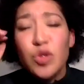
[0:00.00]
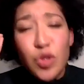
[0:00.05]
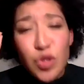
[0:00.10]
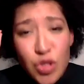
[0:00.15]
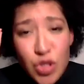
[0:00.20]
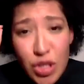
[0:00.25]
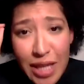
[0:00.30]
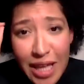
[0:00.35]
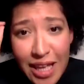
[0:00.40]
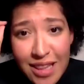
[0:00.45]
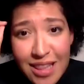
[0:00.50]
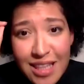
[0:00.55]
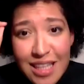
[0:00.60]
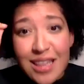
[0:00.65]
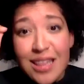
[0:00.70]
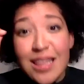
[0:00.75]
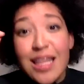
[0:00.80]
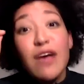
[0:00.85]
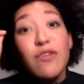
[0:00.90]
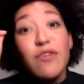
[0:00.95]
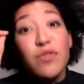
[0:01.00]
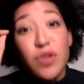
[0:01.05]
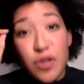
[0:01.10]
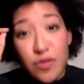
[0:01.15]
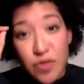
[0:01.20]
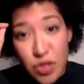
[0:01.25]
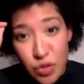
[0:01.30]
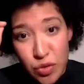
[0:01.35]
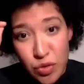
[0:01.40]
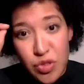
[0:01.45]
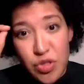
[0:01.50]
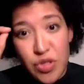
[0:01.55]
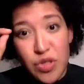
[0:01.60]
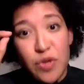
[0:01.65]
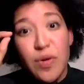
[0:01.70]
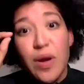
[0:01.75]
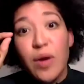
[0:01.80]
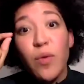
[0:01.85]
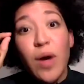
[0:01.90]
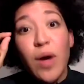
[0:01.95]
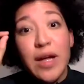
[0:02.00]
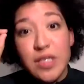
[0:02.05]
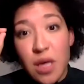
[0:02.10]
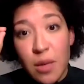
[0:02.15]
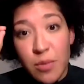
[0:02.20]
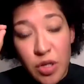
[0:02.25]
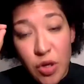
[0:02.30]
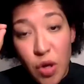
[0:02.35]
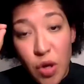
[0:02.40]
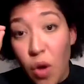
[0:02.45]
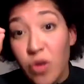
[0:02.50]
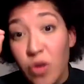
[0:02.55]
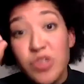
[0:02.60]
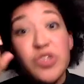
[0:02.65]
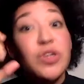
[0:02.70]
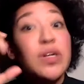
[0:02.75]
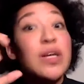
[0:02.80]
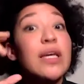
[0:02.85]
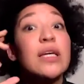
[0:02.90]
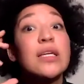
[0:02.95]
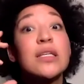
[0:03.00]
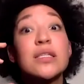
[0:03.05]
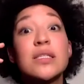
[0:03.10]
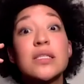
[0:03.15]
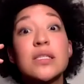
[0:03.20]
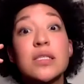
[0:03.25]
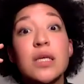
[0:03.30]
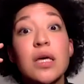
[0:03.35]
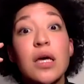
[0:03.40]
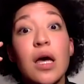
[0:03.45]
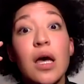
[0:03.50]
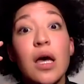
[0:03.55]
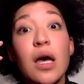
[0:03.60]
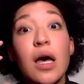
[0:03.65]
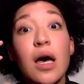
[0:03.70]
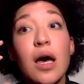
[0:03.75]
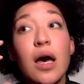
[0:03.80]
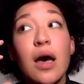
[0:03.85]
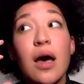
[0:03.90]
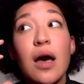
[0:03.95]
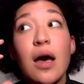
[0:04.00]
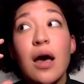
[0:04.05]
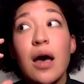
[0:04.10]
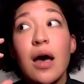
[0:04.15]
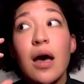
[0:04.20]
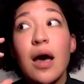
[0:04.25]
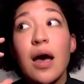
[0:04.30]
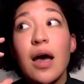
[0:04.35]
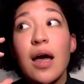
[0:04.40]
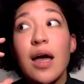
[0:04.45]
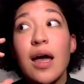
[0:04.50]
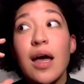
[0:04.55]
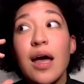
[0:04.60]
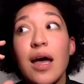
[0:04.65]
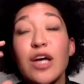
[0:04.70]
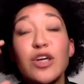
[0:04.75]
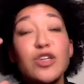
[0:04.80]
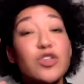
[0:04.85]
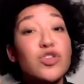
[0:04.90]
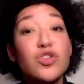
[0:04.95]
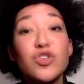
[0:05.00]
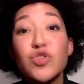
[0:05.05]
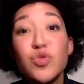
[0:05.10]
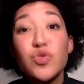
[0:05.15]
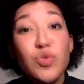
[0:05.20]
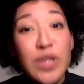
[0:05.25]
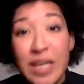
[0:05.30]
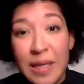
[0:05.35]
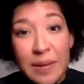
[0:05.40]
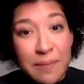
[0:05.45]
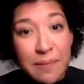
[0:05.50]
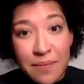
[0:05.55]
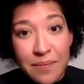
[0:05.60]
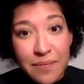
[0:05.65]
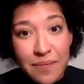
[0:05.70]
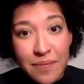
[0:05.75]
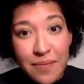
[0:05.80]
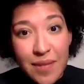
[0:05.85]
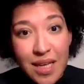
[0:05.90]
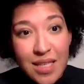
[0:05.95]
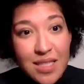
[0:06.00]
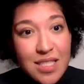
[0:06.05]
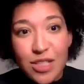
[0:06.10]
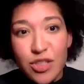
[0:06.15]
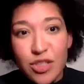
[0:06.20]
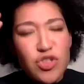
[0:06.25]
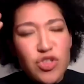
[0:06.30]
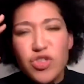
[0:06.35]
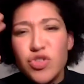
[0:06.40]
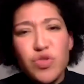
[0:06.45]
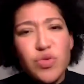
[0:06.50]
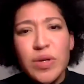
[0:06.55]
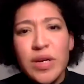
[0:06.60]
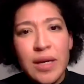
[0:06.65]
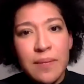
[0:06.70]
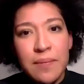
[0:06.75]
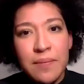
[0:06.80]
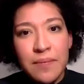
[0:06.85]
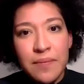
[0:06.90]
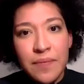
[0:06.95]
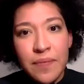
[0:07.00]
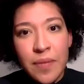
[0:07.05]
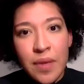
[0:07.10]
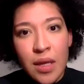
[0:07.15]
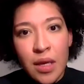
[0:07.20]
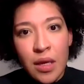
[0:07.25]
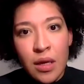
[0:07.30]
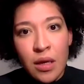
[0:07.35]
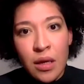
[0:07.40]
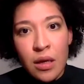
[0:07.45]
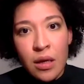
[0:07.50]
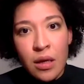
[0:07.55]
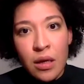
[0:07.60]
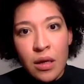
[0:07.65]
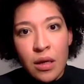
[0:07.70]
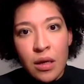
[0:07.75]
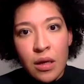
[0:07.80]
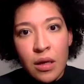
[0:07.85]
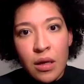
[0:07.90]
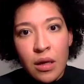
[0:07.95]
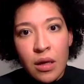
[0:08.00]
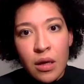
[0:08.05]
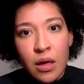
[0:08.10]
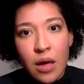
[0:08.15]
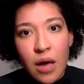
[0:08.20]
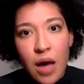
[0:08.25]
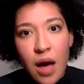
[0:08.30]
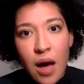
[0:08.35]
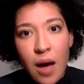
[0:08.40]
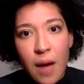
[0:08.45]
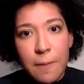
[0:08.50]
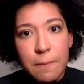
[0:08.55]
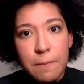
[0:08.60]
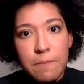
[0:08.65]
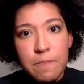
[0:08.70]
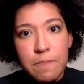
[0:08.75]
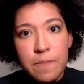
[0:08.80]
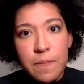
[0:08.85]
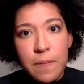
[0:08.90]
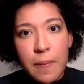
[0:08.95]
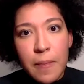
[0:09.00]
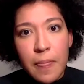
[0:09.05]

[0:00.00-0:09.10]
like the level of delusion around white dominant culture is extreme. It's extreme. Um,